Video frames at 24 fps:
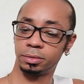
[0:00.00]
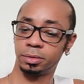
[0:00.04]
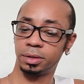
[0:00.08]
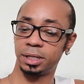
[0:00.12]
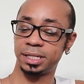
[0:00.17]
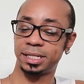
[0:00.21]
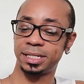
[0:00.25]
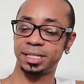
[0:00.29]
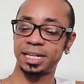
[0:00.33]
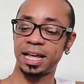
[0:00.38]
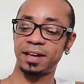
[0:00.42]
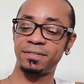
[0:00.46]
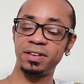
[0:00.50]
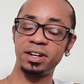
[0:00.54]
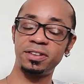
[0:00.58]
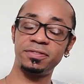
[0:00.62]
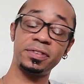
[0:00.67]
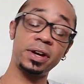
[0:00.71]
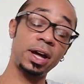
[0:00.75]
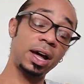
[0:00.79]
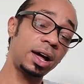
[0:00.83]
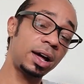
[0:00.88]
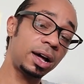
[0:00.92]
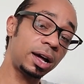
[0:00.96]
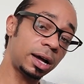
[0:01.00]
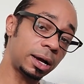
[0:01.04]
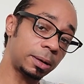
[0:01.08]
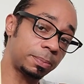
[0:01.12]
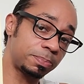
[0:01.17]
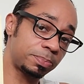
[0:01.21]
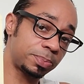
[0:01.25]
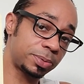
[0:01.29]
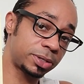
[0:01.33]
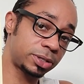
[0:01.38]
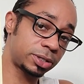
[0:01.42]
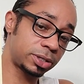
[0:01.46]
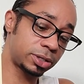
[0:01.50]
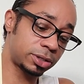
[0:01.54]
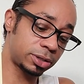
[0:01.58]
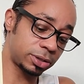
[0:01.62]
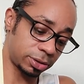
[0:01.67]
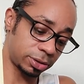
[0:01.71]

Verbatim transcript: the seven of cups